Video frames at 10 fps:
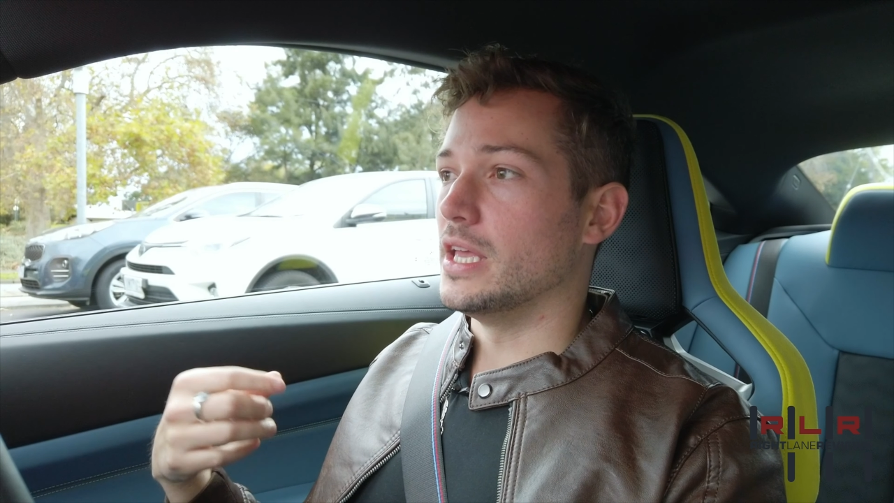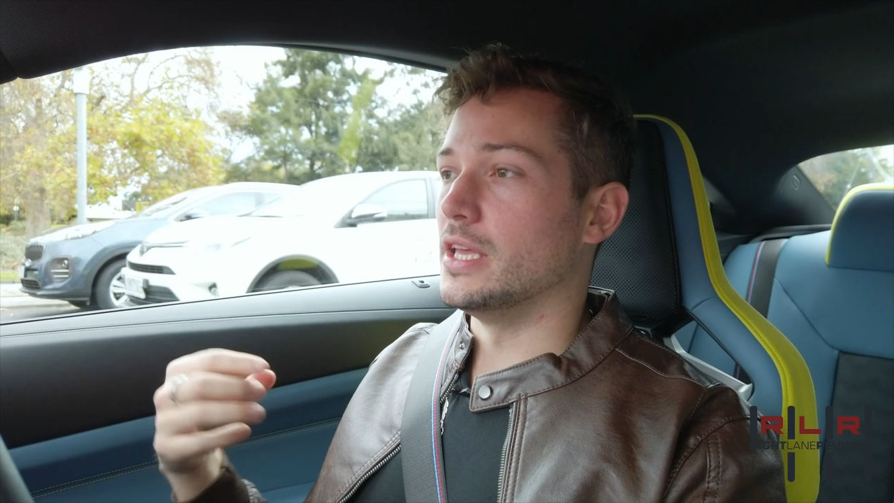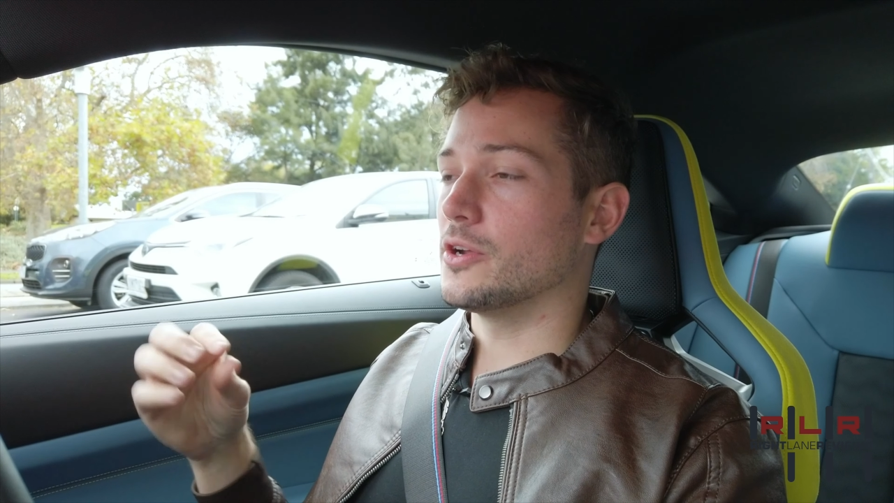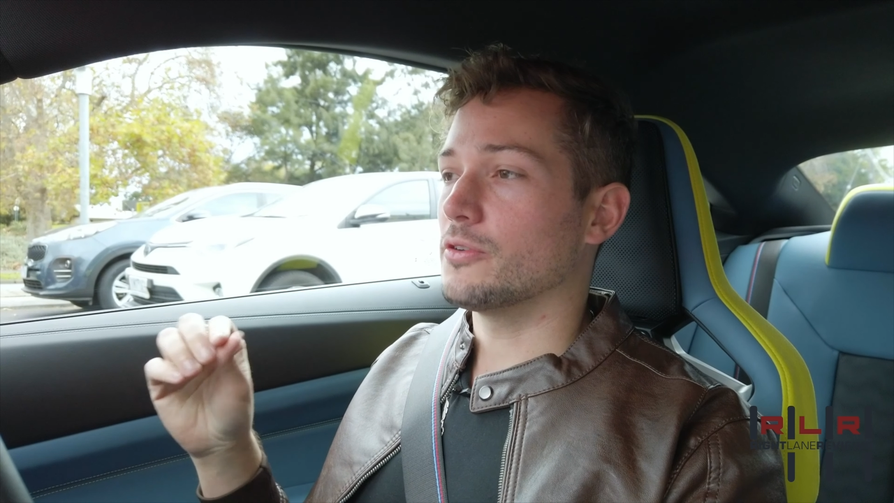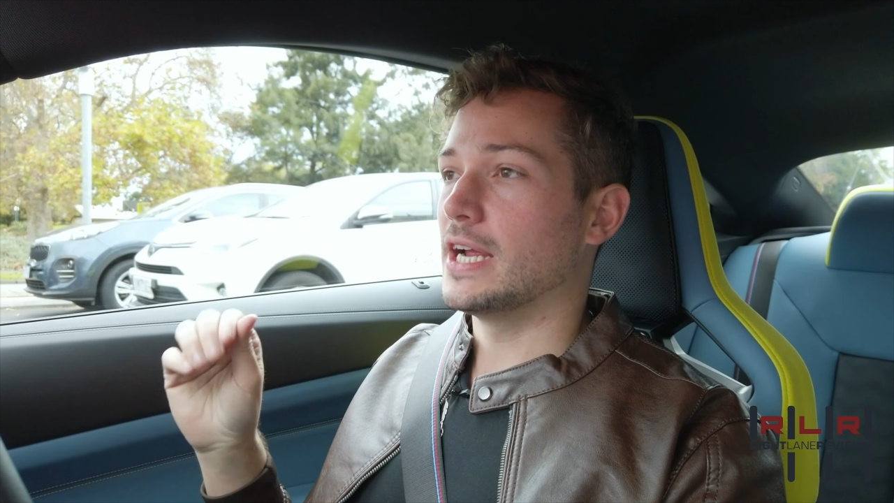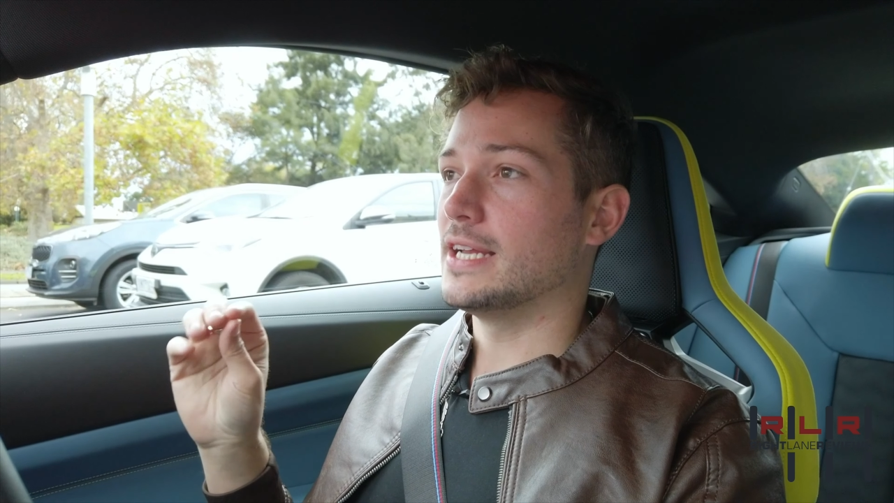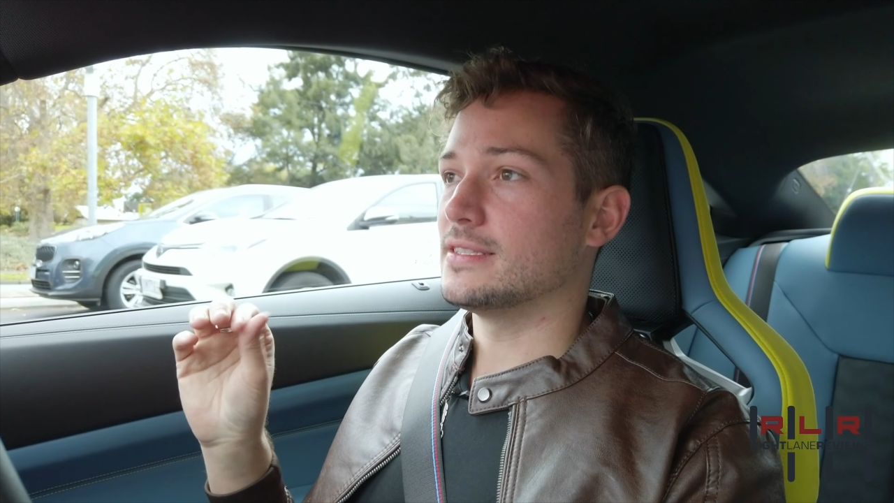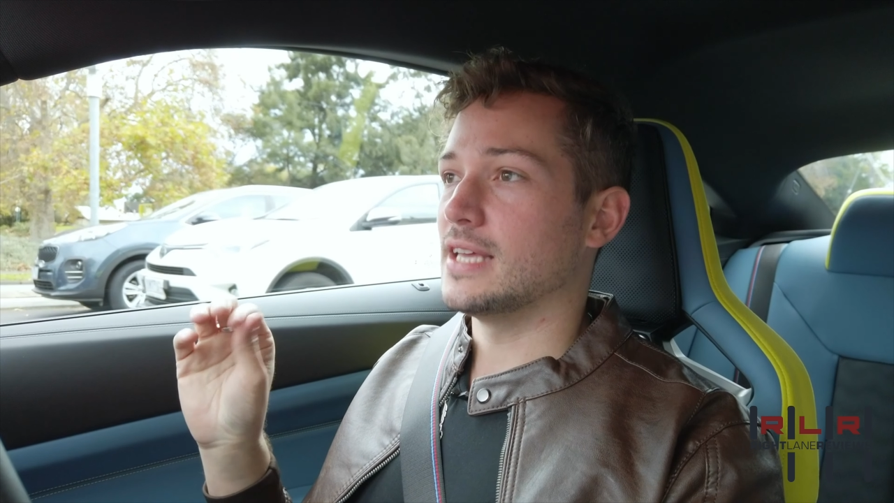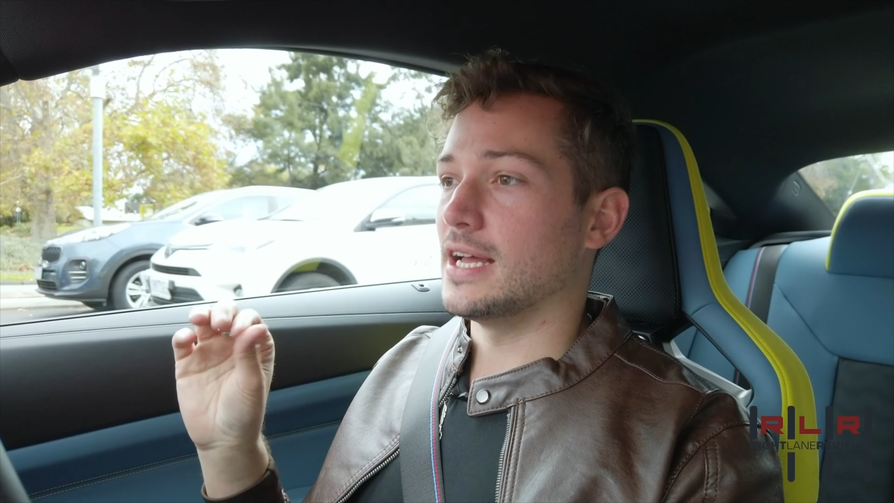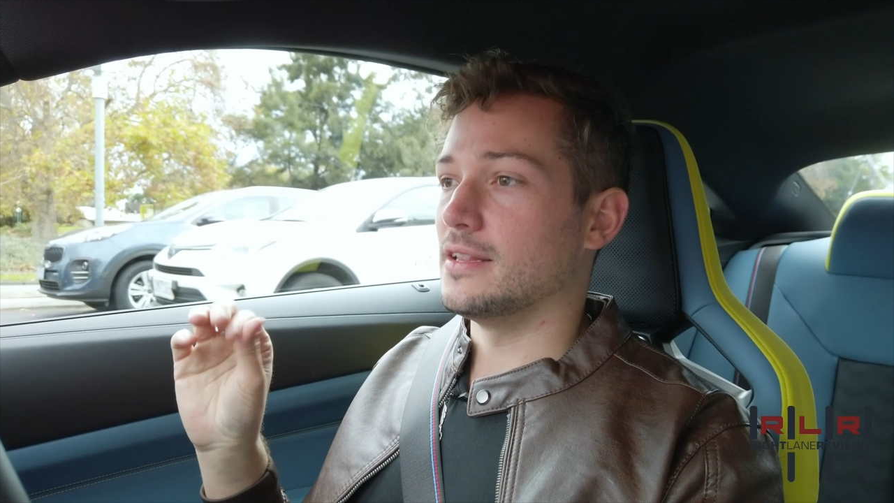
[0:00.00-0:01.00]
it creates
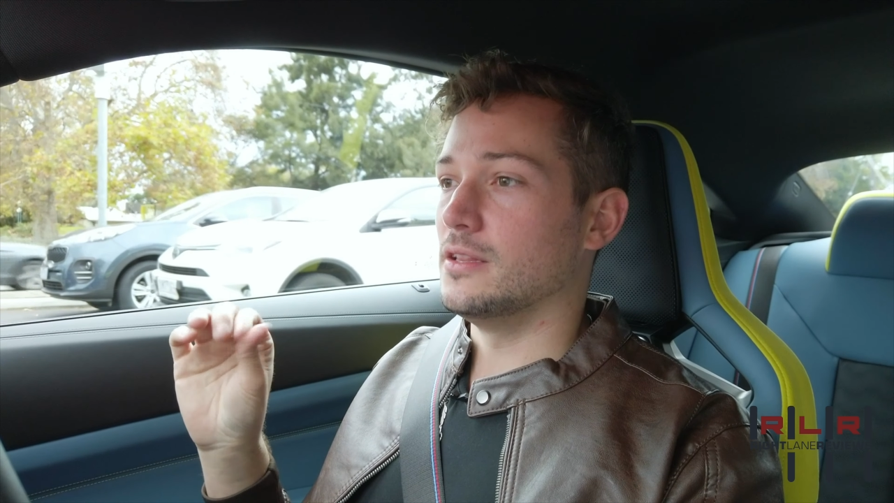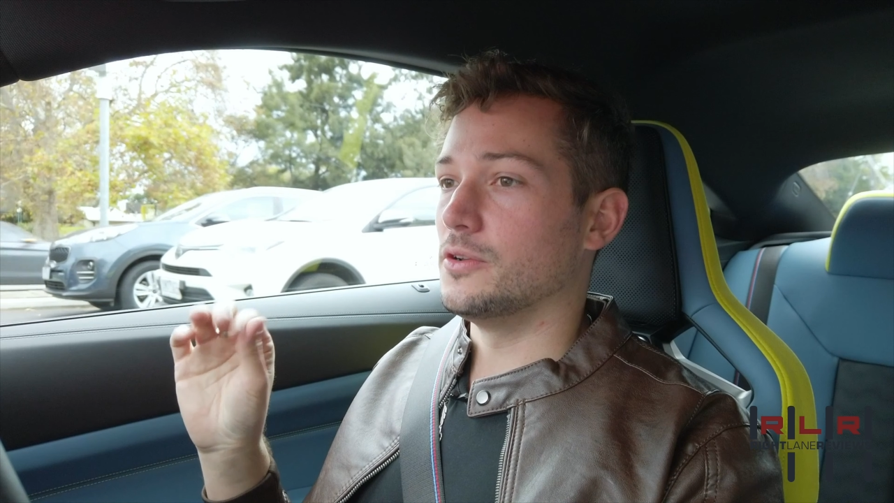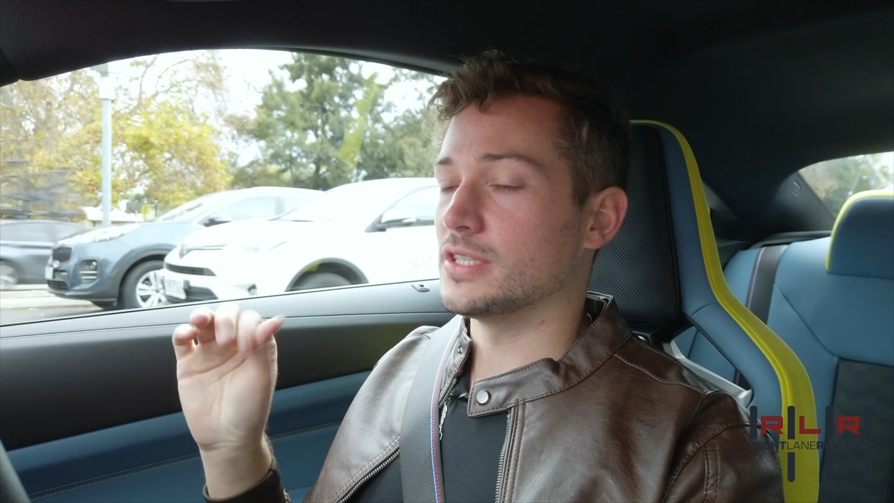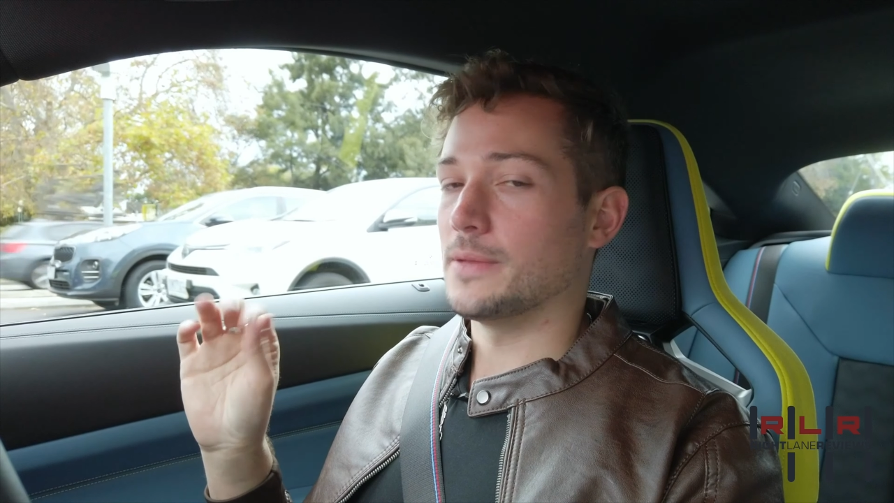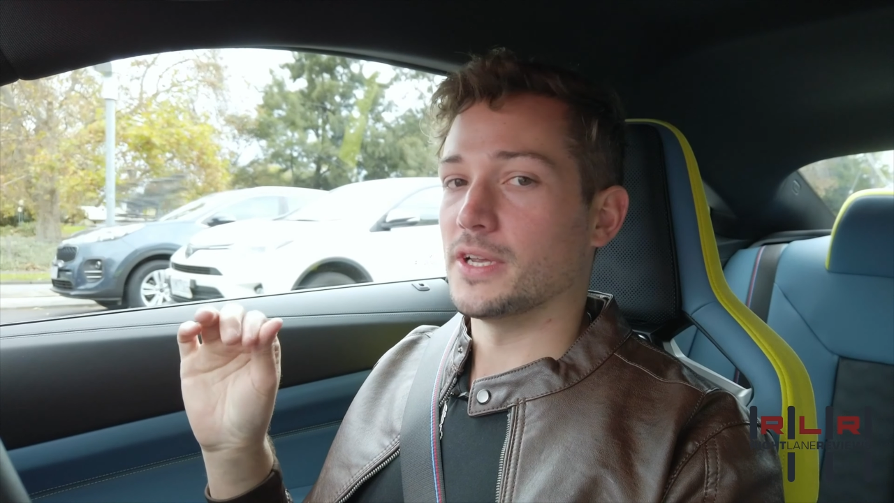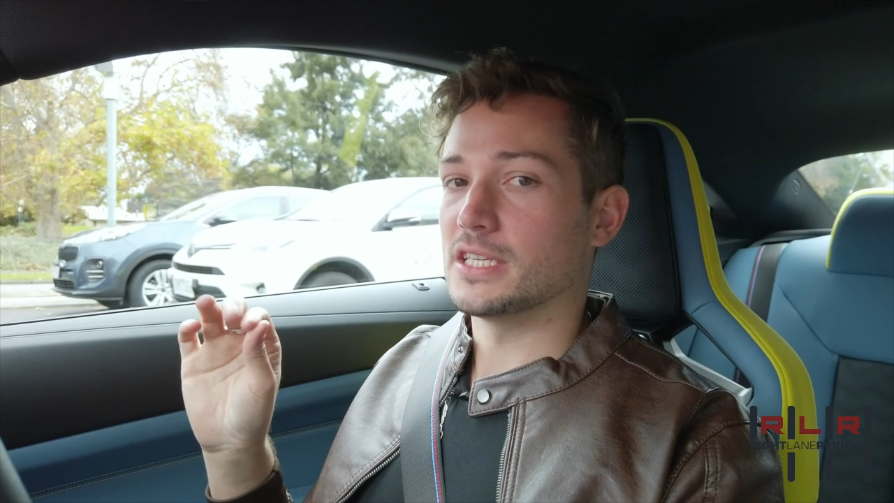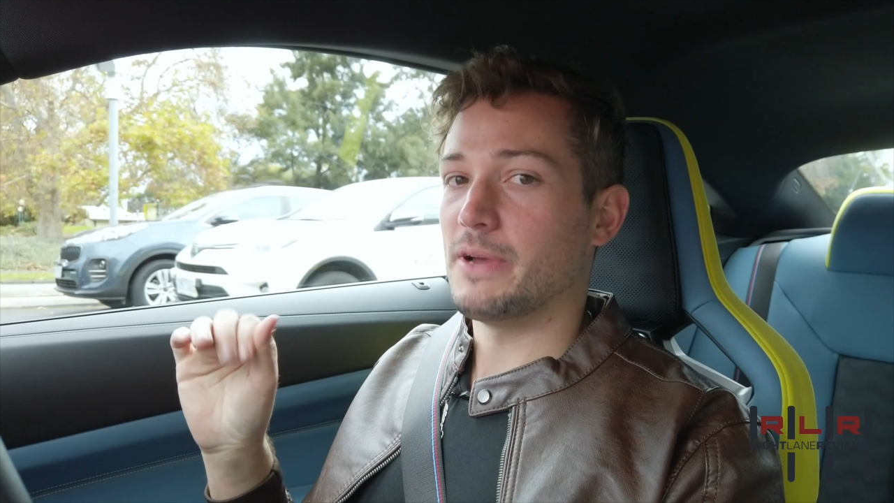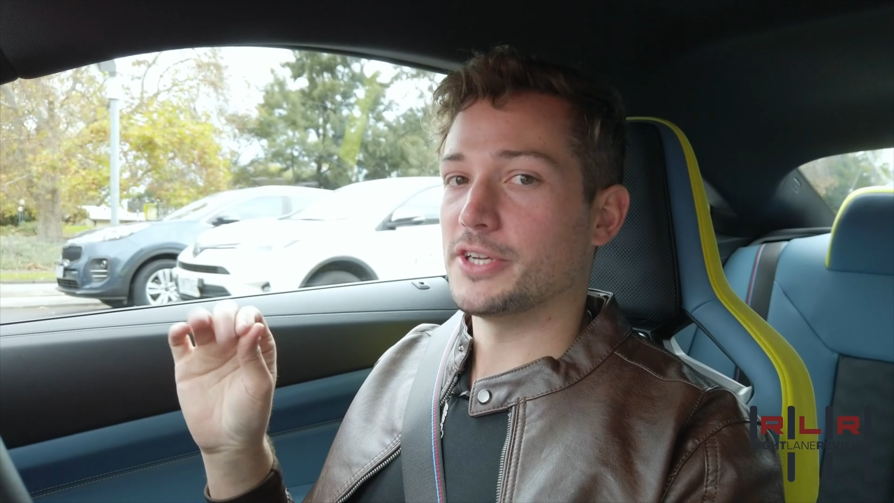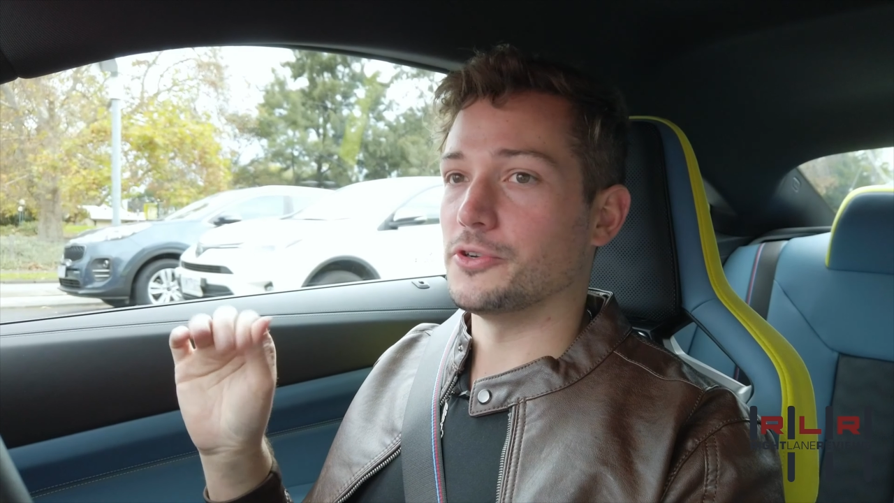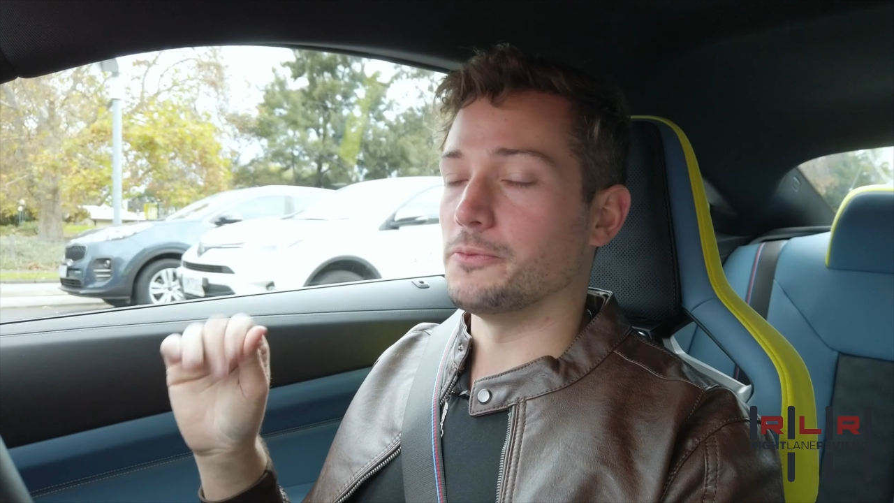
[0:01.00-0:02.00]
that little something
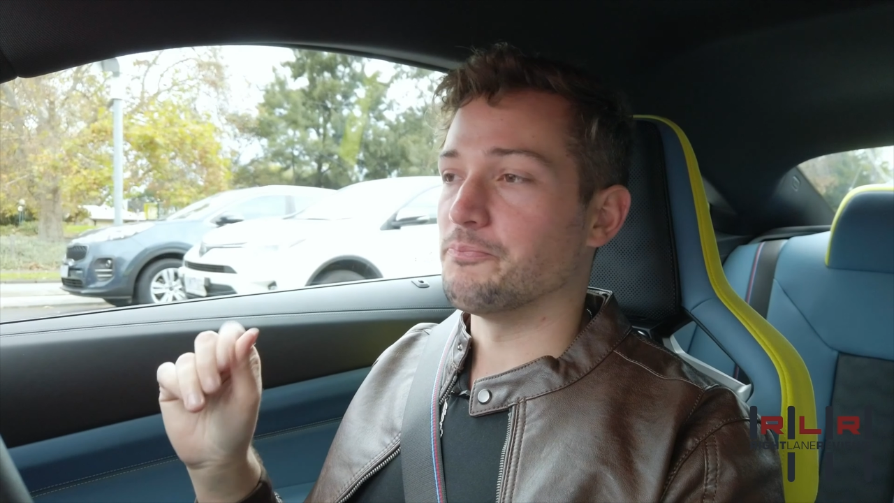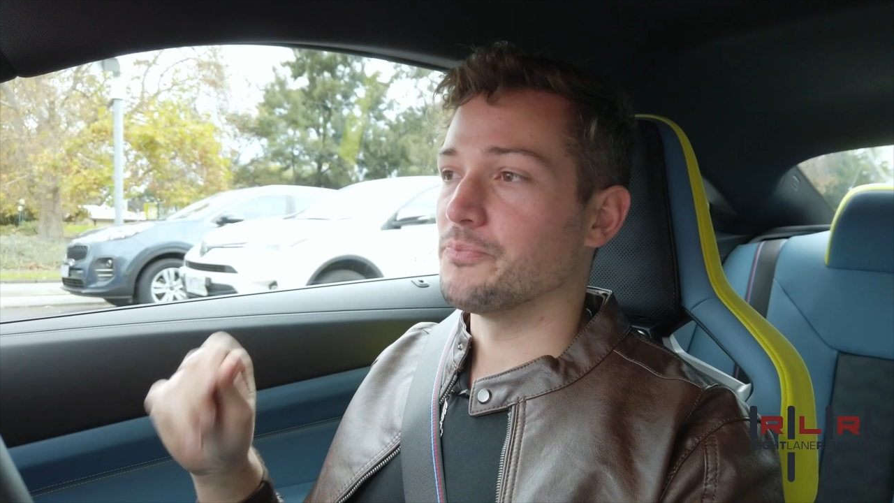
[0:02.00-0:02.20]
special.